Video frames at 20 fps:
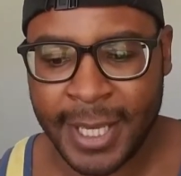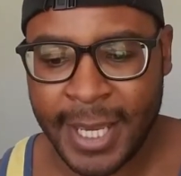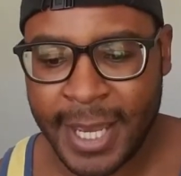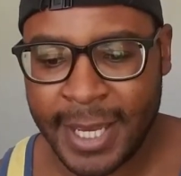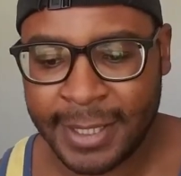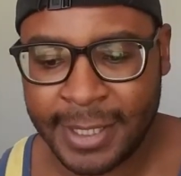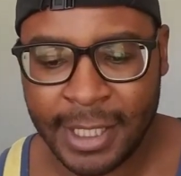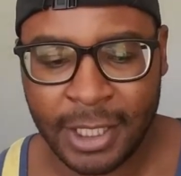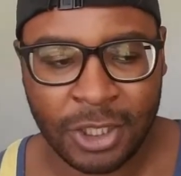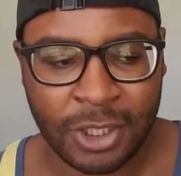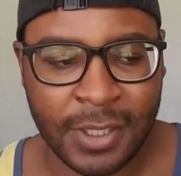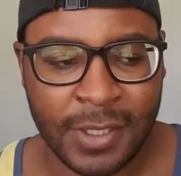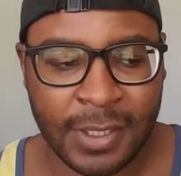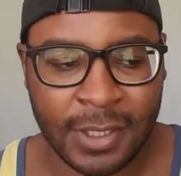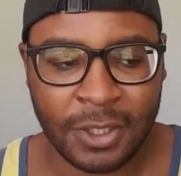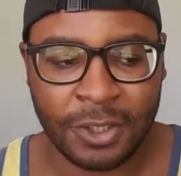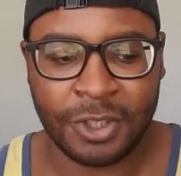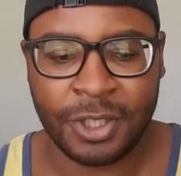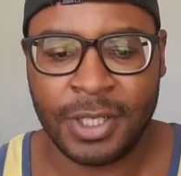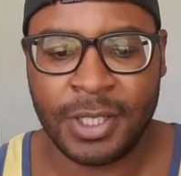I think
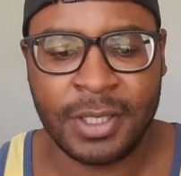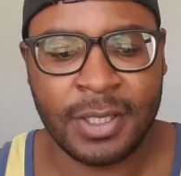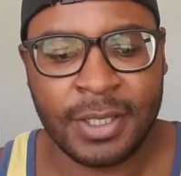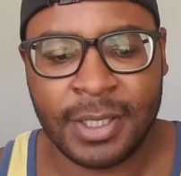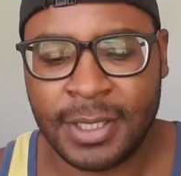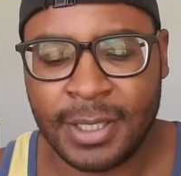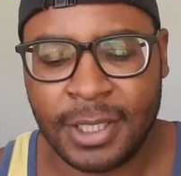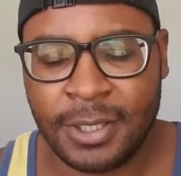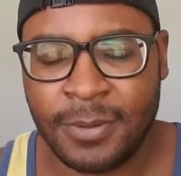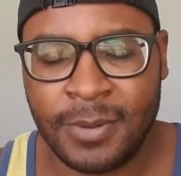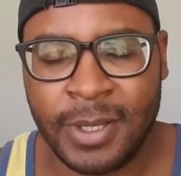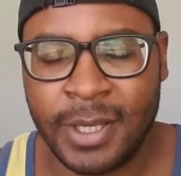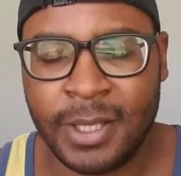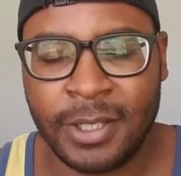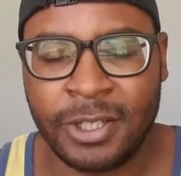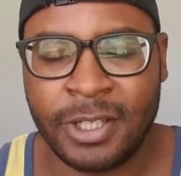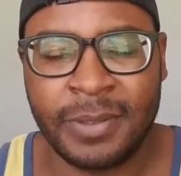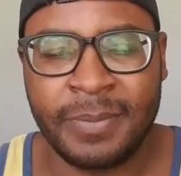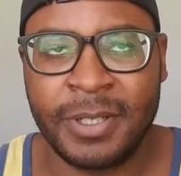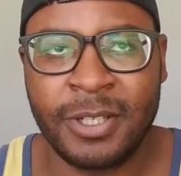she's
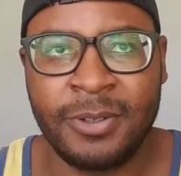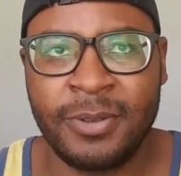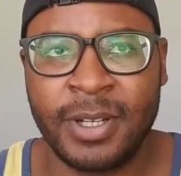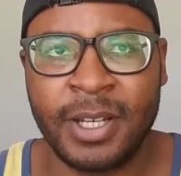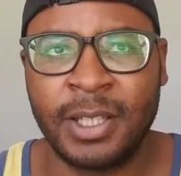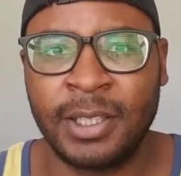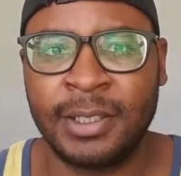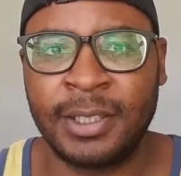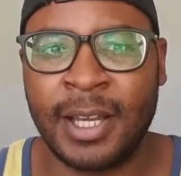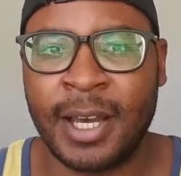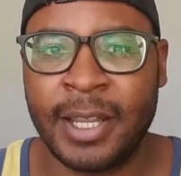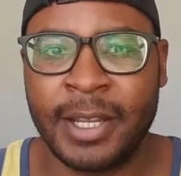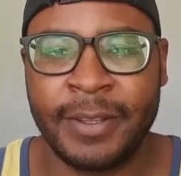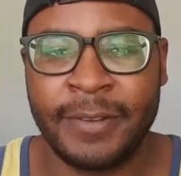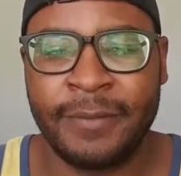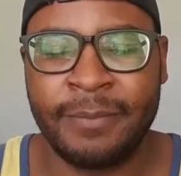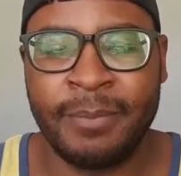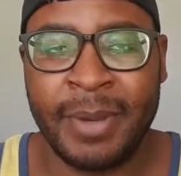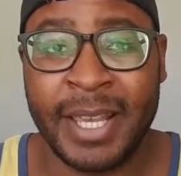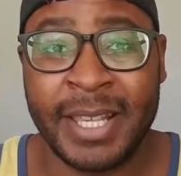been doing a lot of
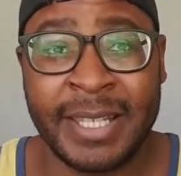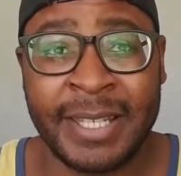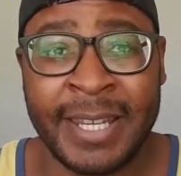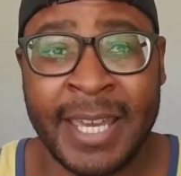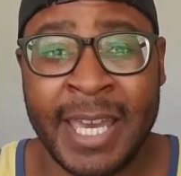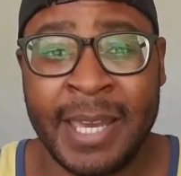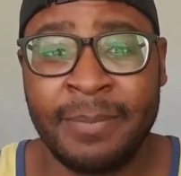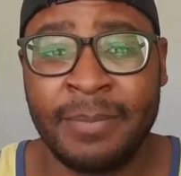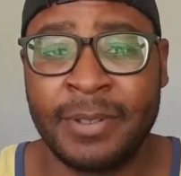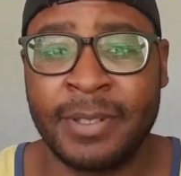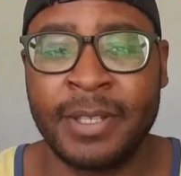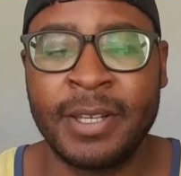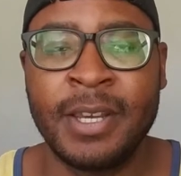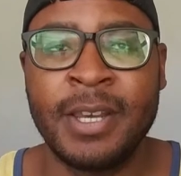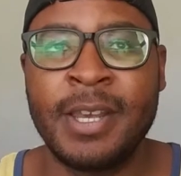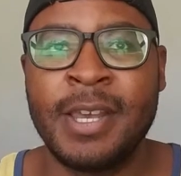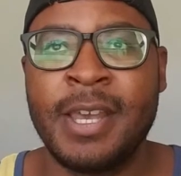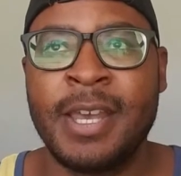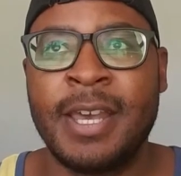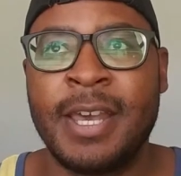mixtapes
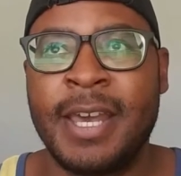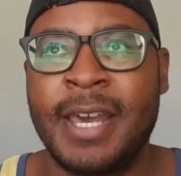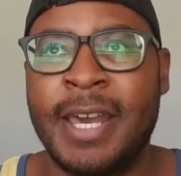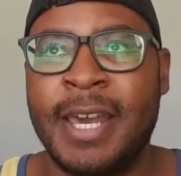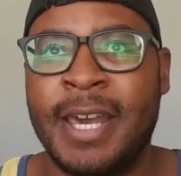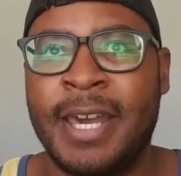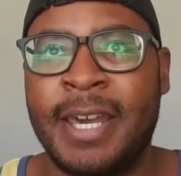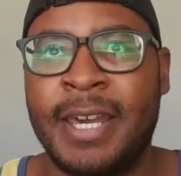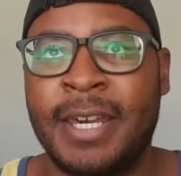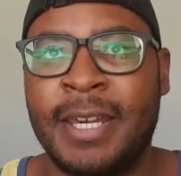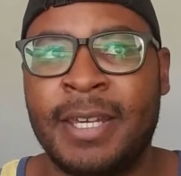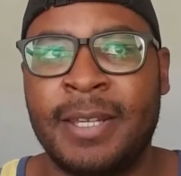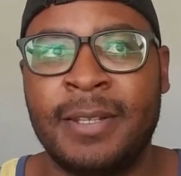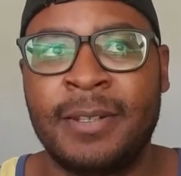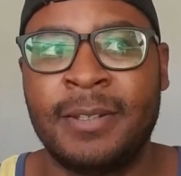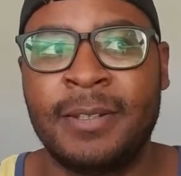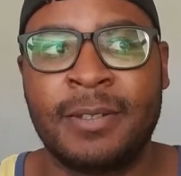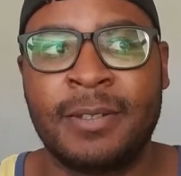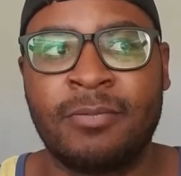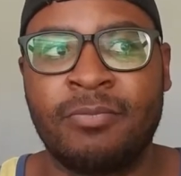and
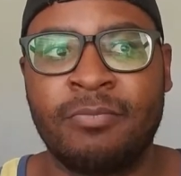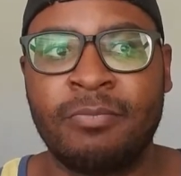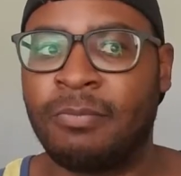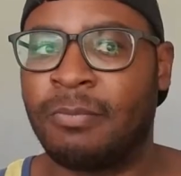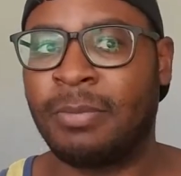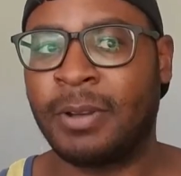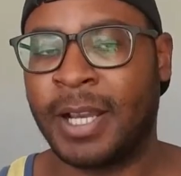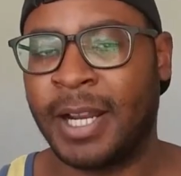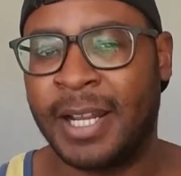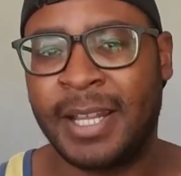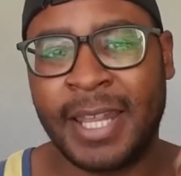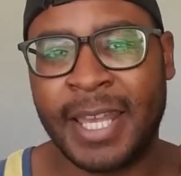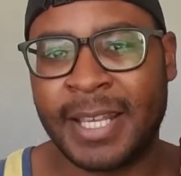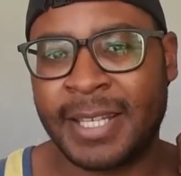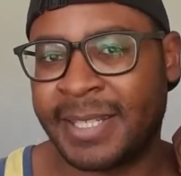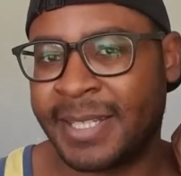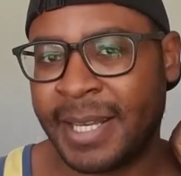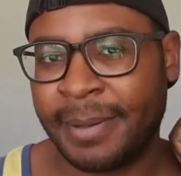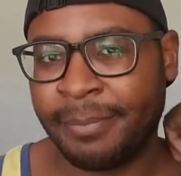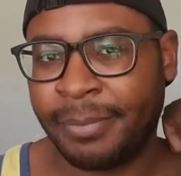kind of like
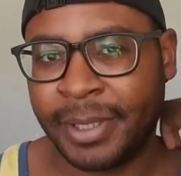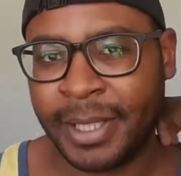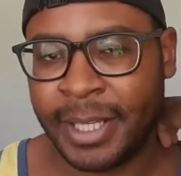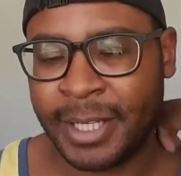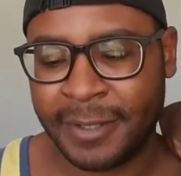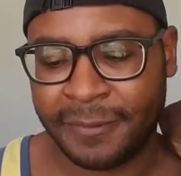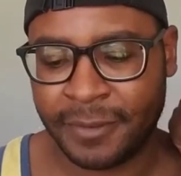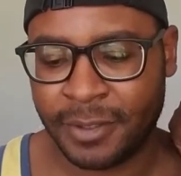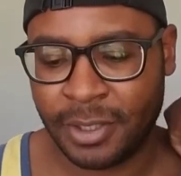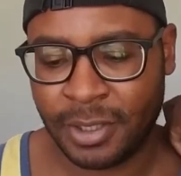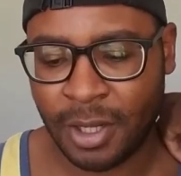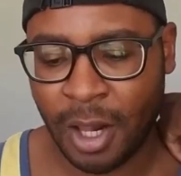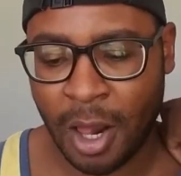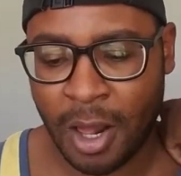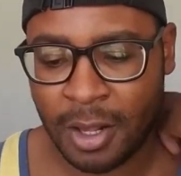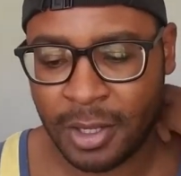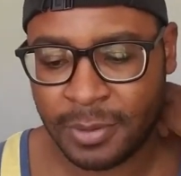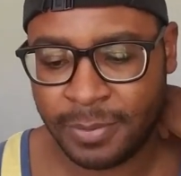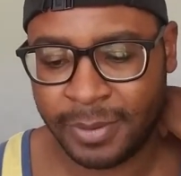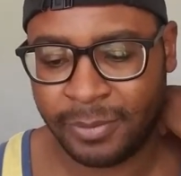sampling different
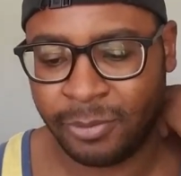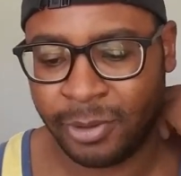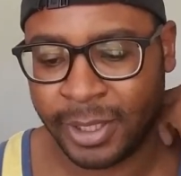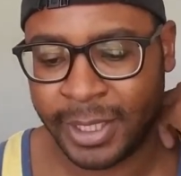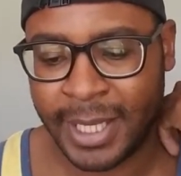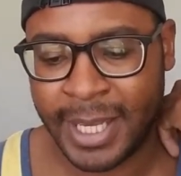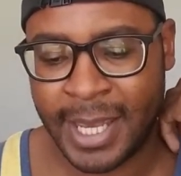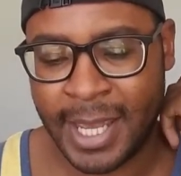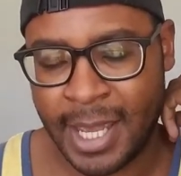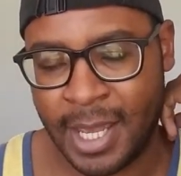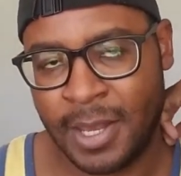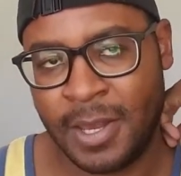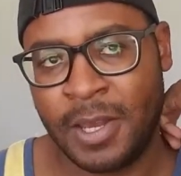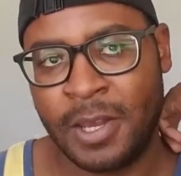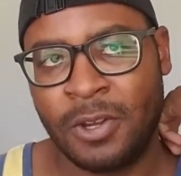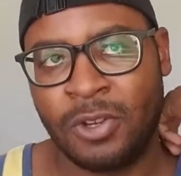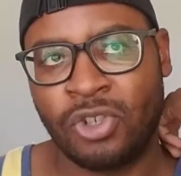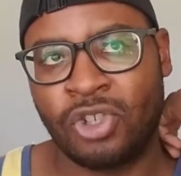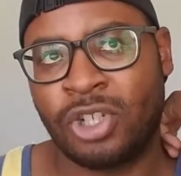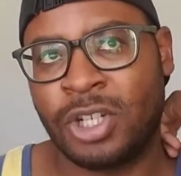songs, but really
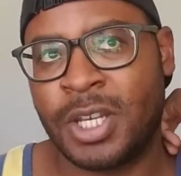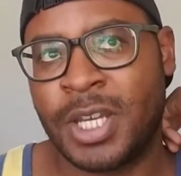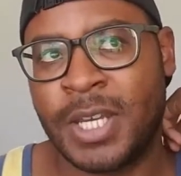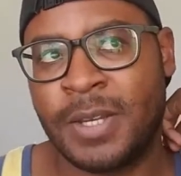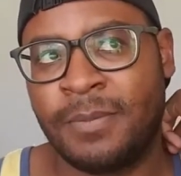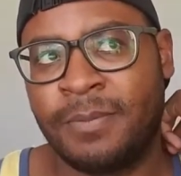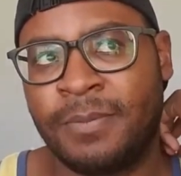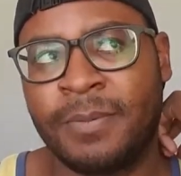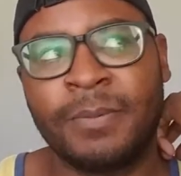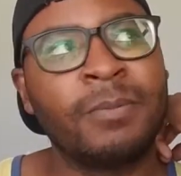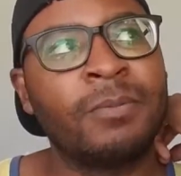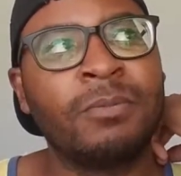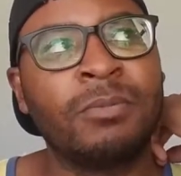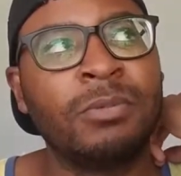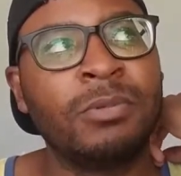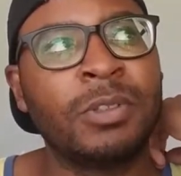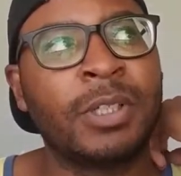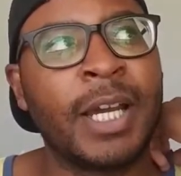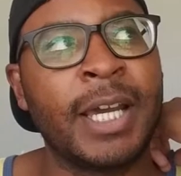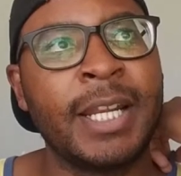she
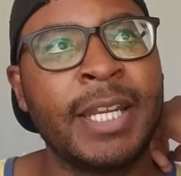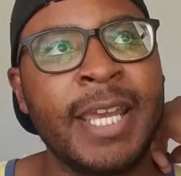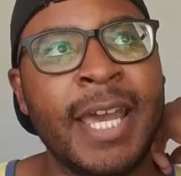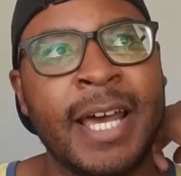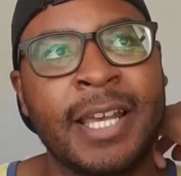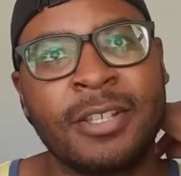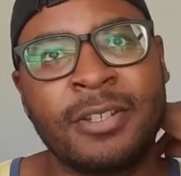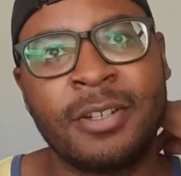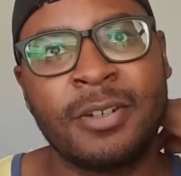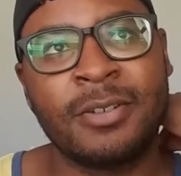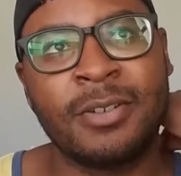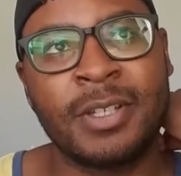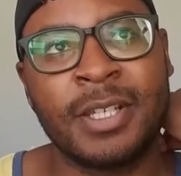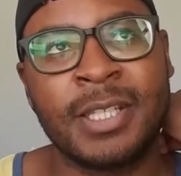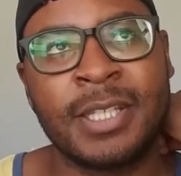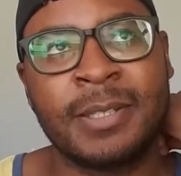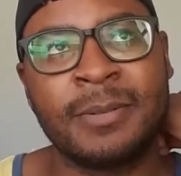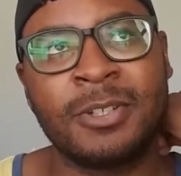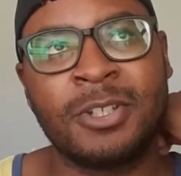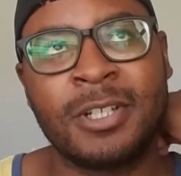kind of yeah. So
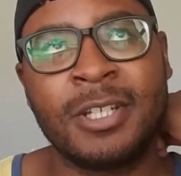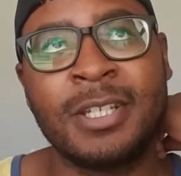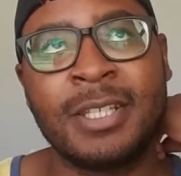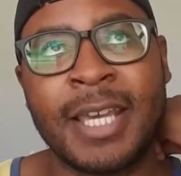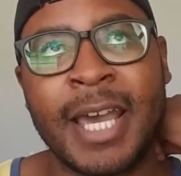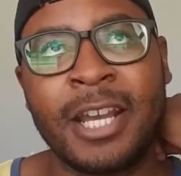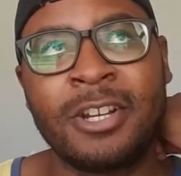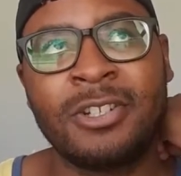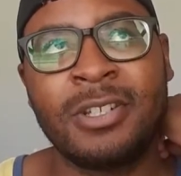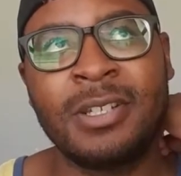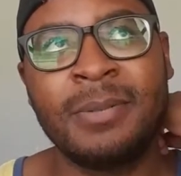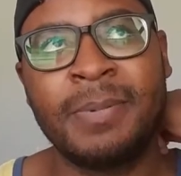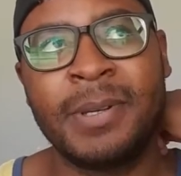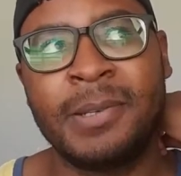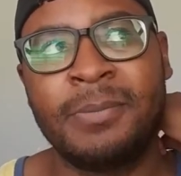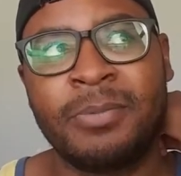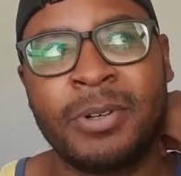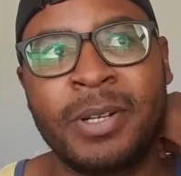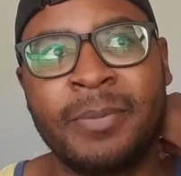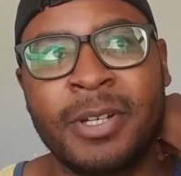she's actually been
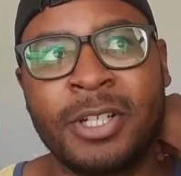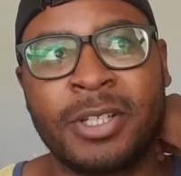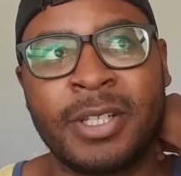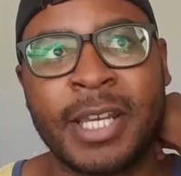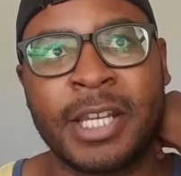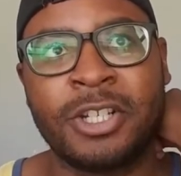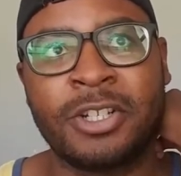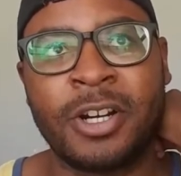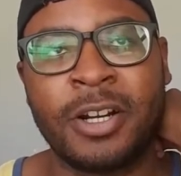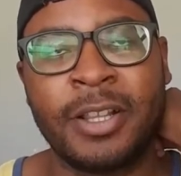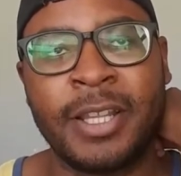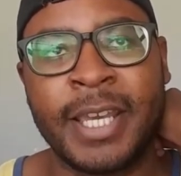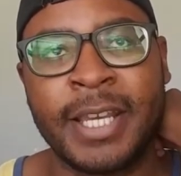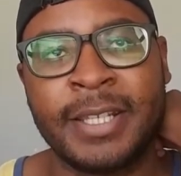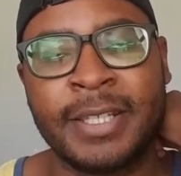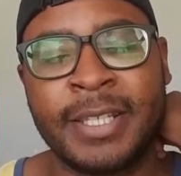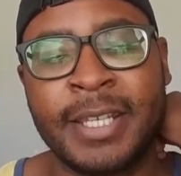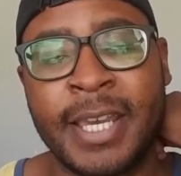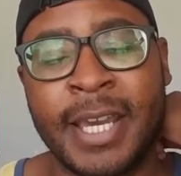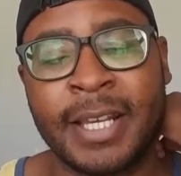pretty much like Charlie
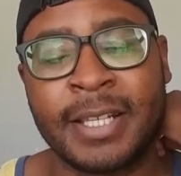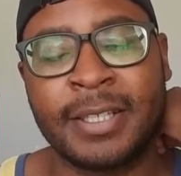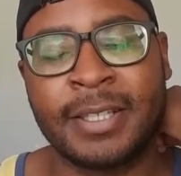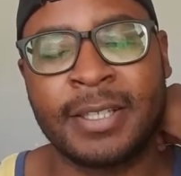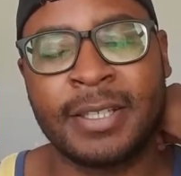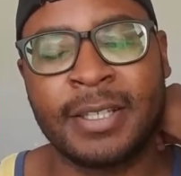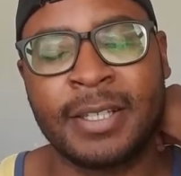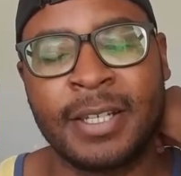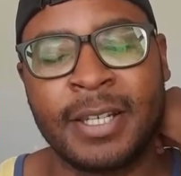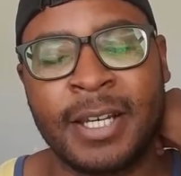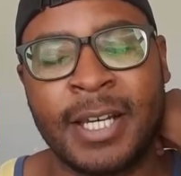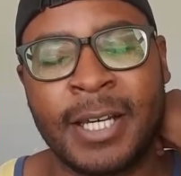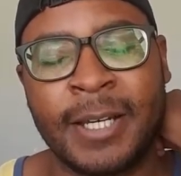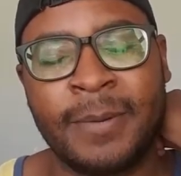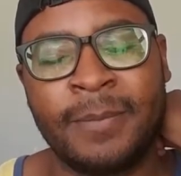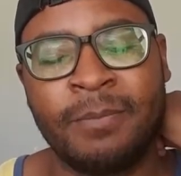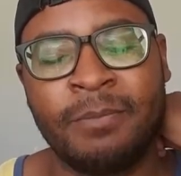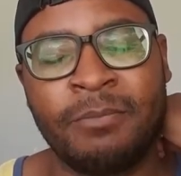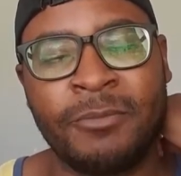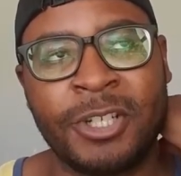
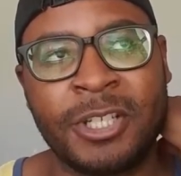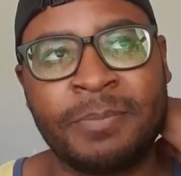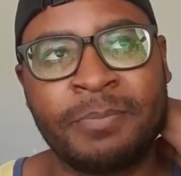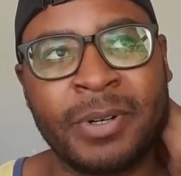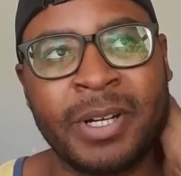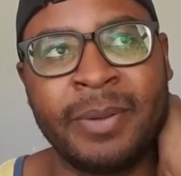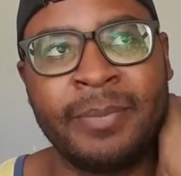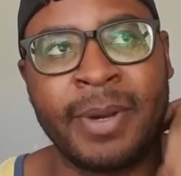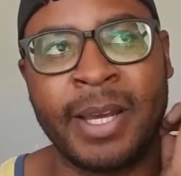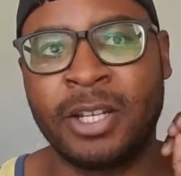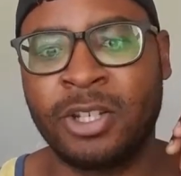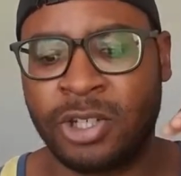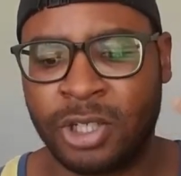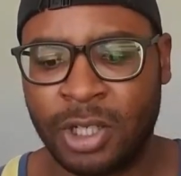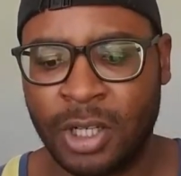XCX, just pretty much